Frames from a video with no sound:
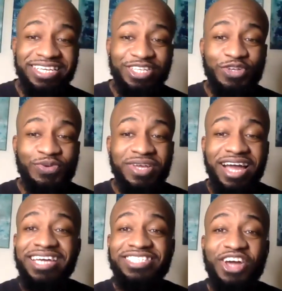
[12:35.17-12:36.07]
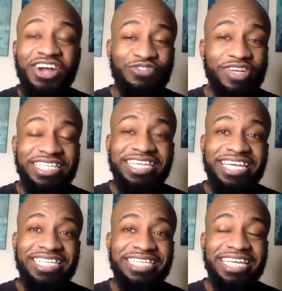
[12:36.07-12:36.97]
and you guys are really
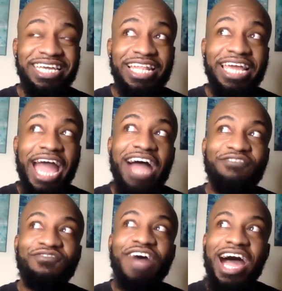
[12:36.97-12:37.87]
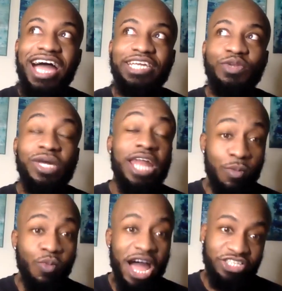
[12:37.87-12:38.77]
killing it. Like, I find when
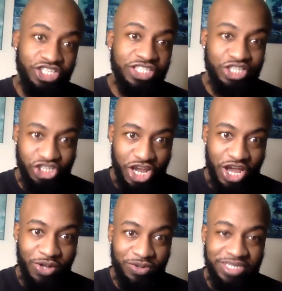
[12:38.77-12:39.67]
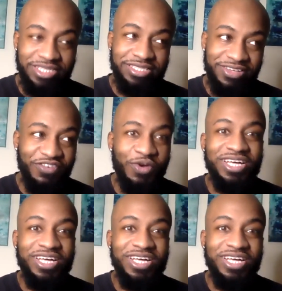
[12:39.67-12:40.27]
I'm watching the show, because of course,